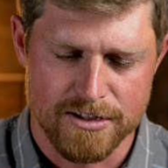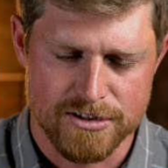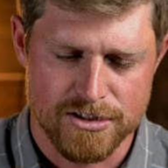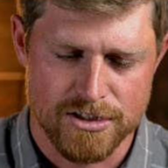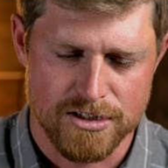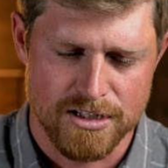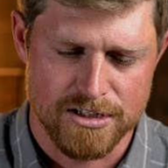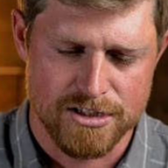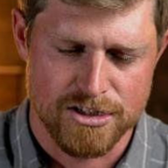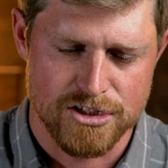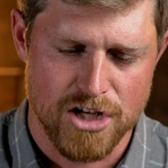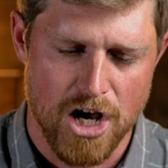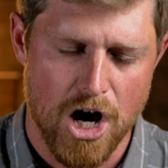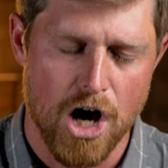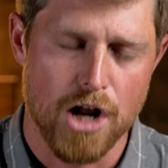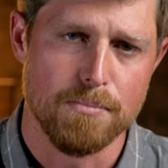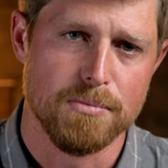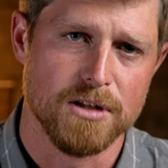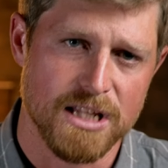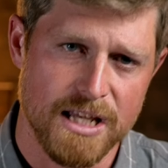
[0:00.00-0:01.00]
This is
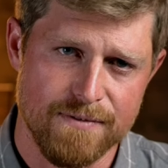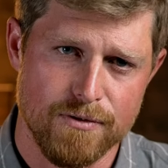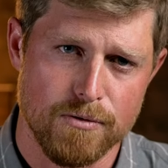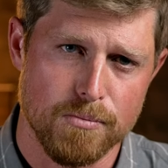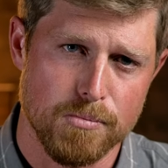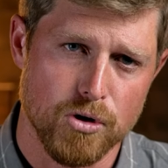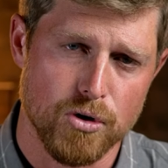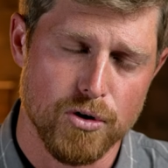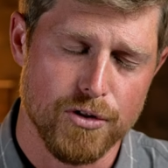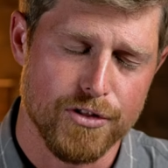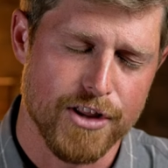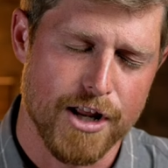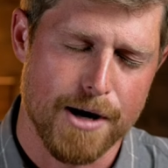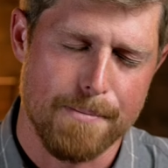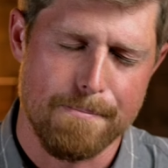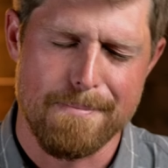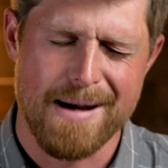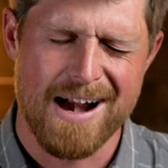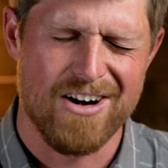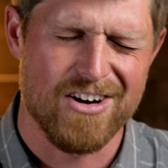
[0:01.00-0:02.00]
unbelievable
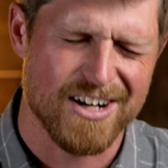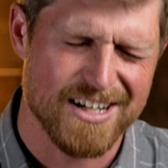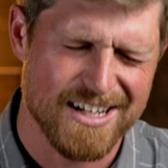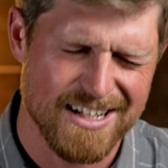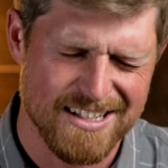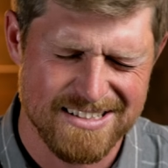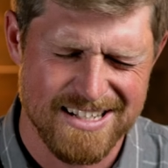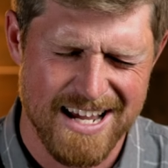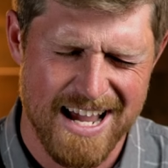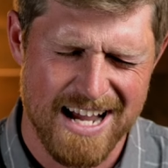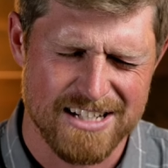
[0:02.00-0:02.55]
that American